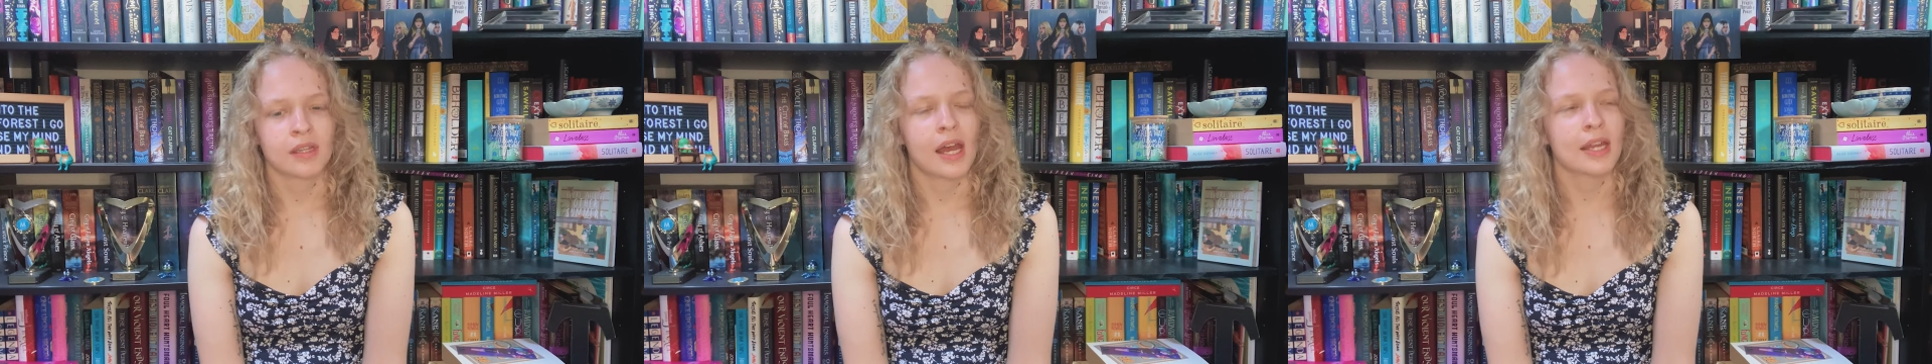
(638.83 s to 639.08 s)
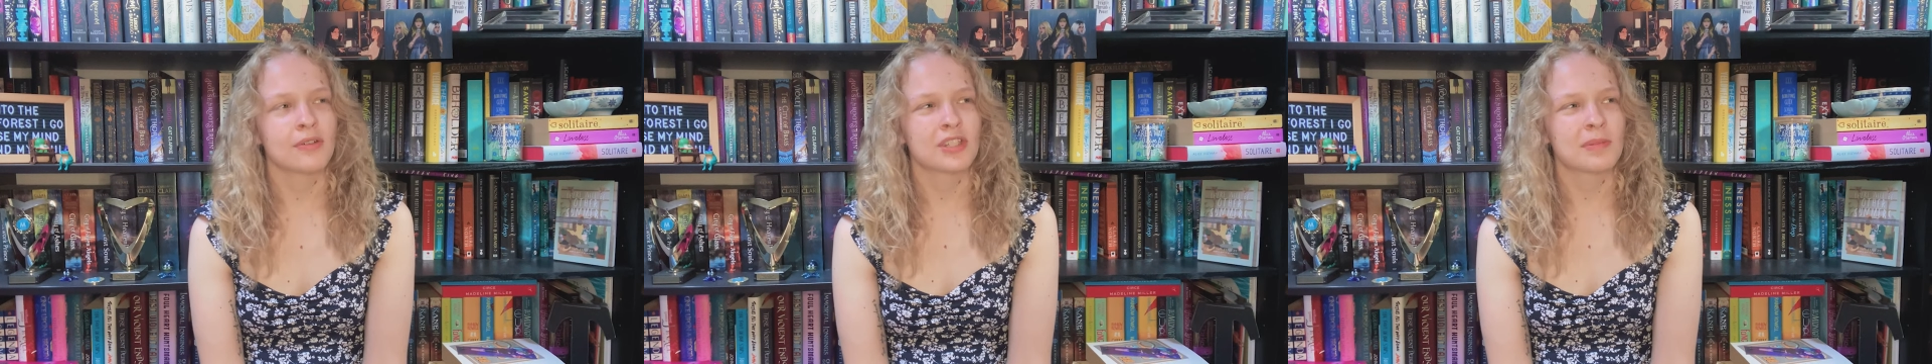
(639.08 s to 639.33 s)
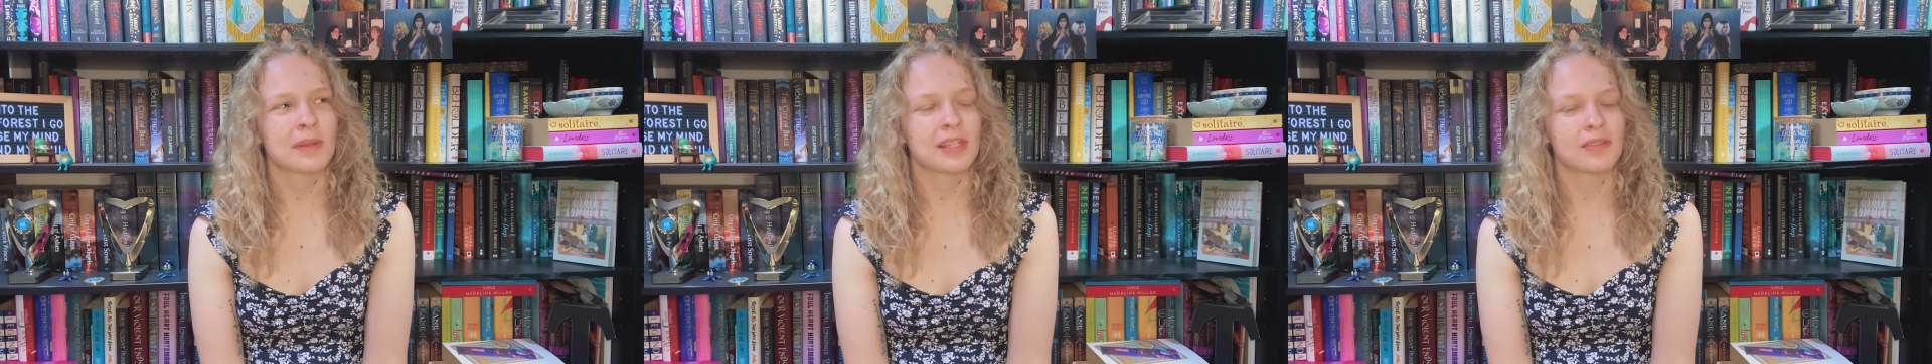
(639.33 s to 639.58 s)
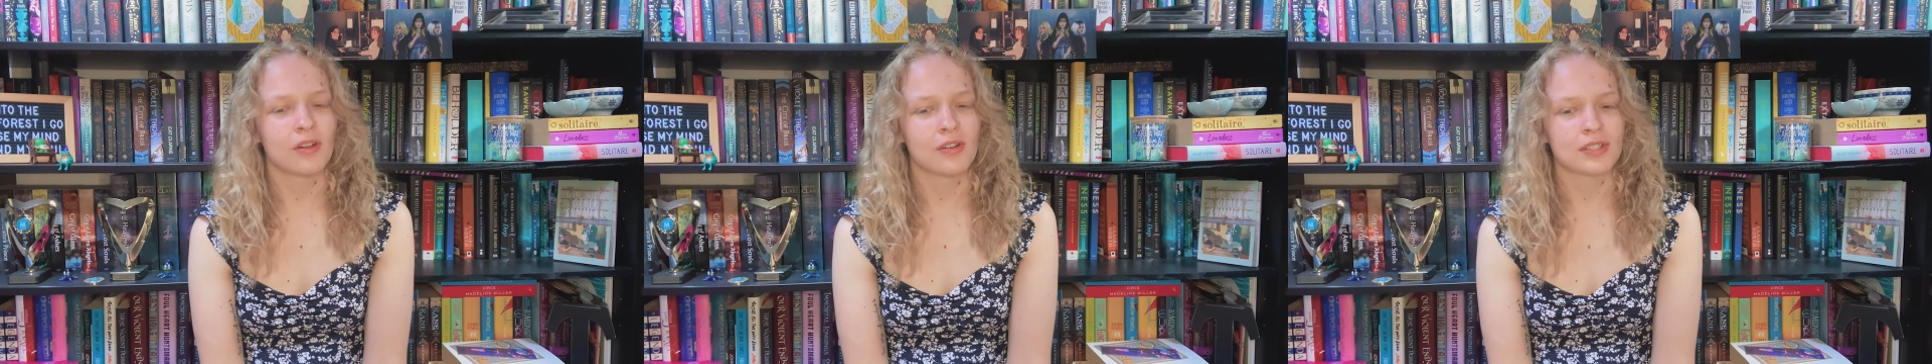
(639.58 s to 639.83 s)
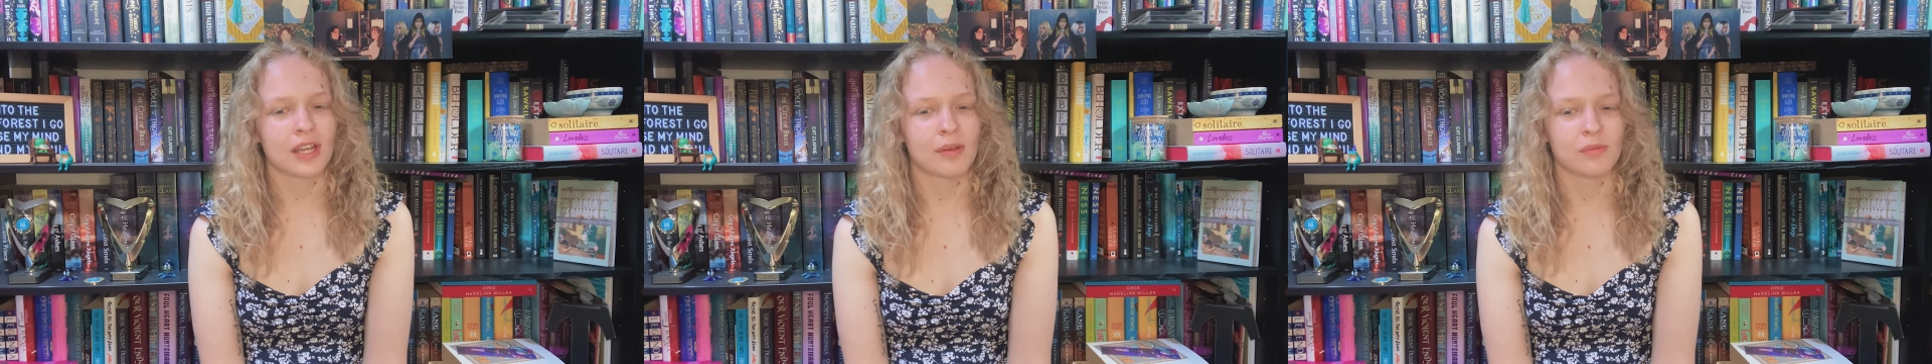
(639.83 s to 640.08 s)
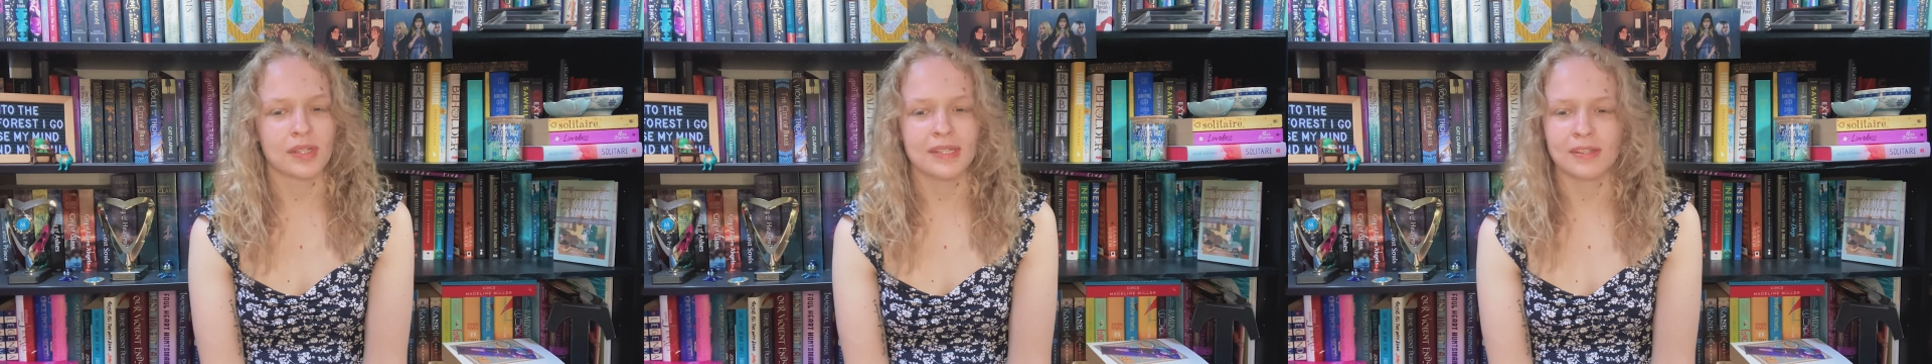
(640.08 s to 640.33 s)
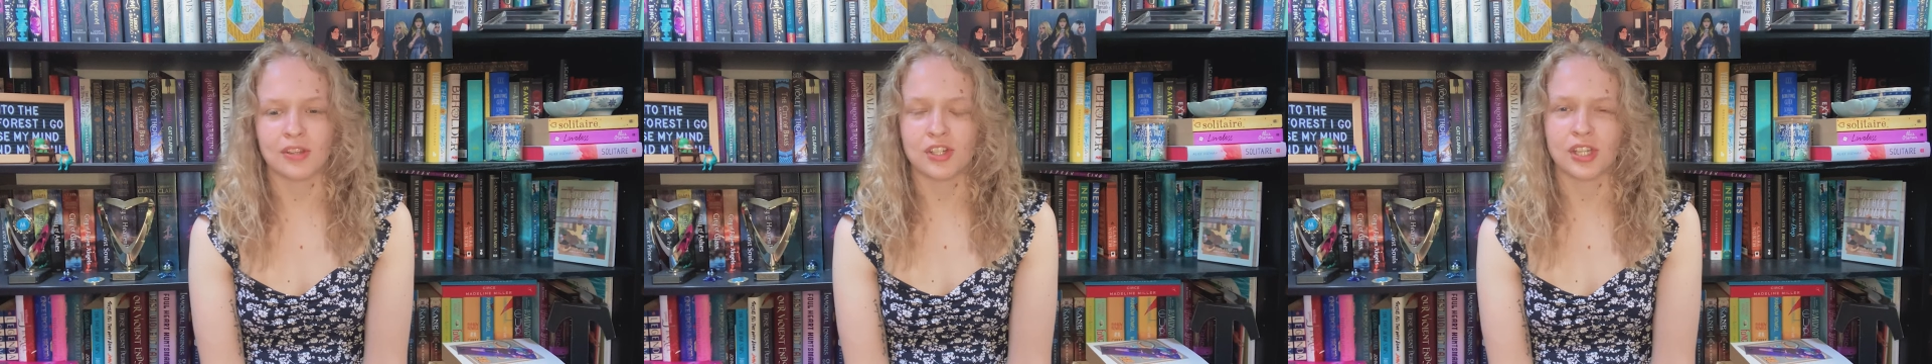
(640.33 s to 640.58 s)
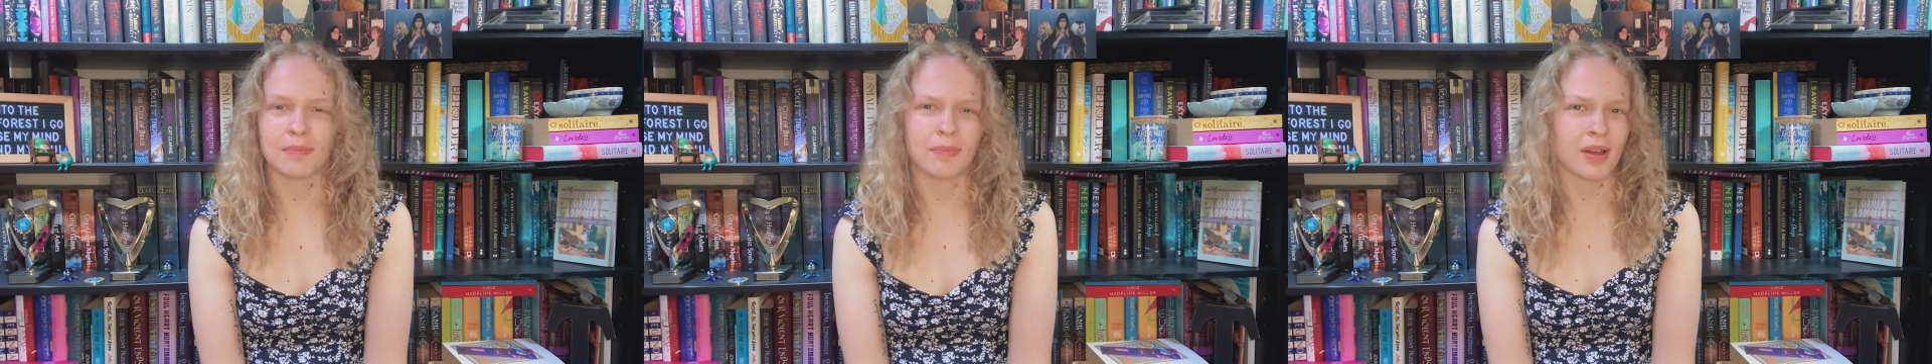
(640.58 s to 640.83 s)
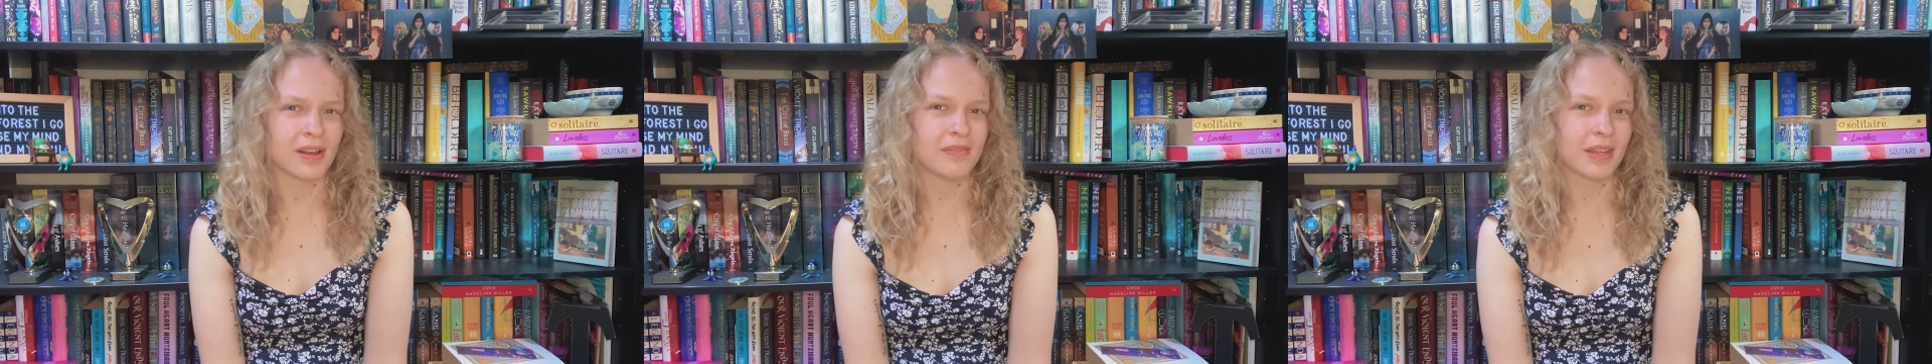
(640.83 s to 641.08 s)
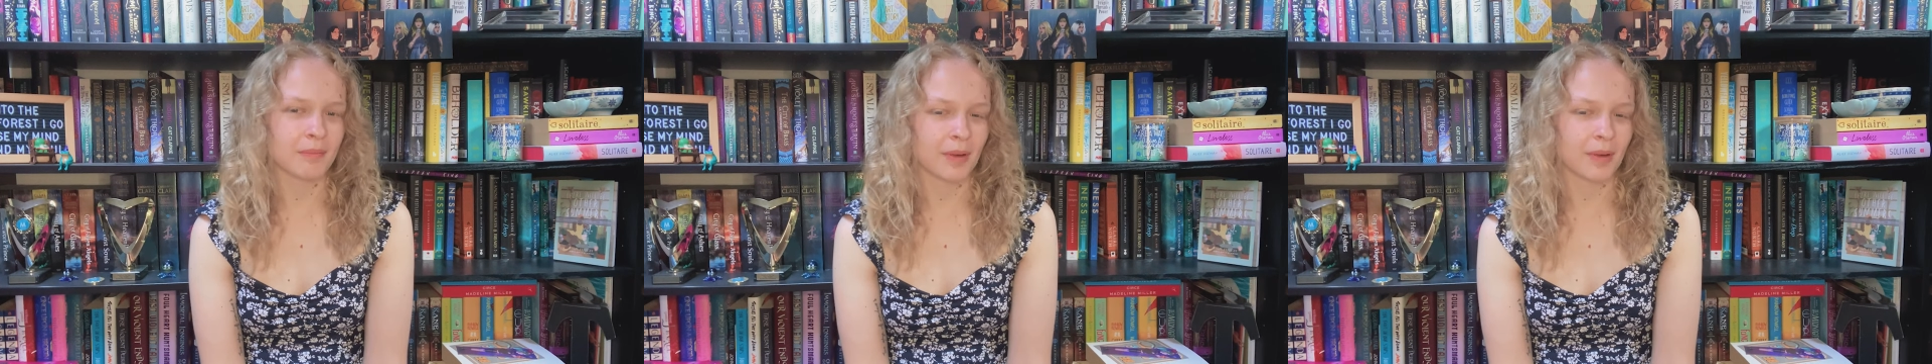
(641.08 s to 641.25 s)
I also spent a lot of time researching the perfect